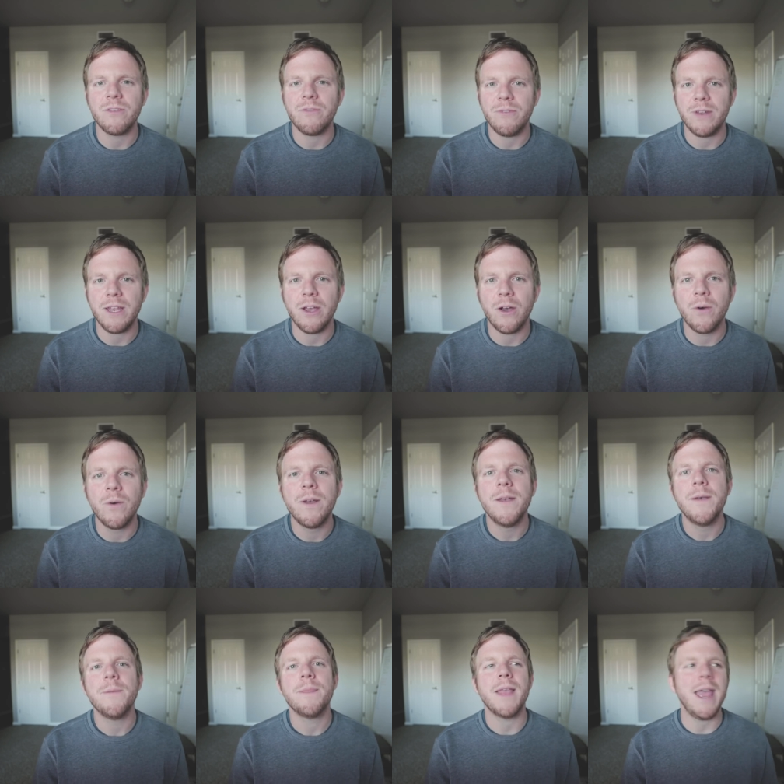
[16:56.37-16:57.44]
this video
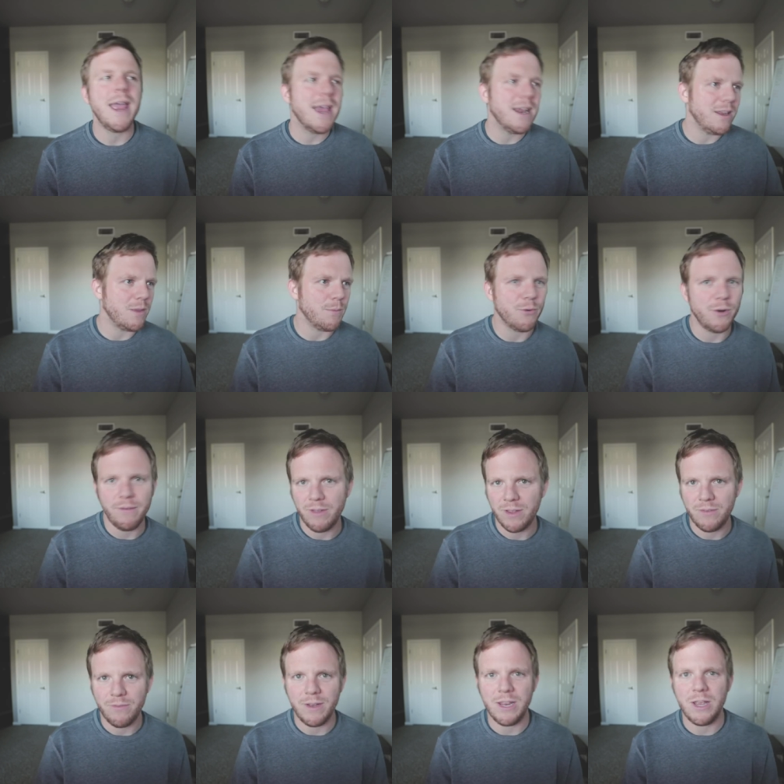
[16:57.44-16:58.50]
and in the
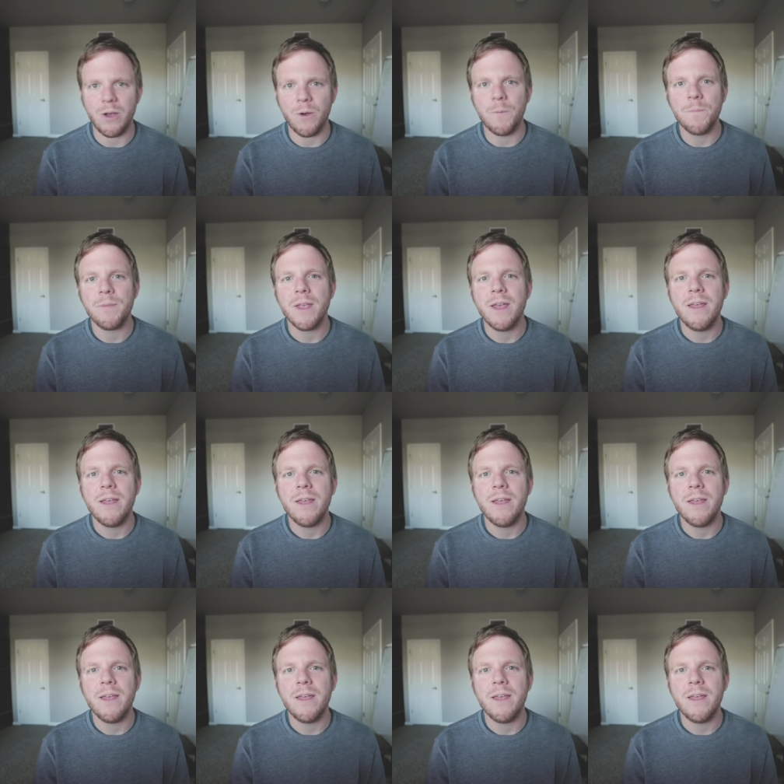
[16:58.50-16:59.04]
previous video.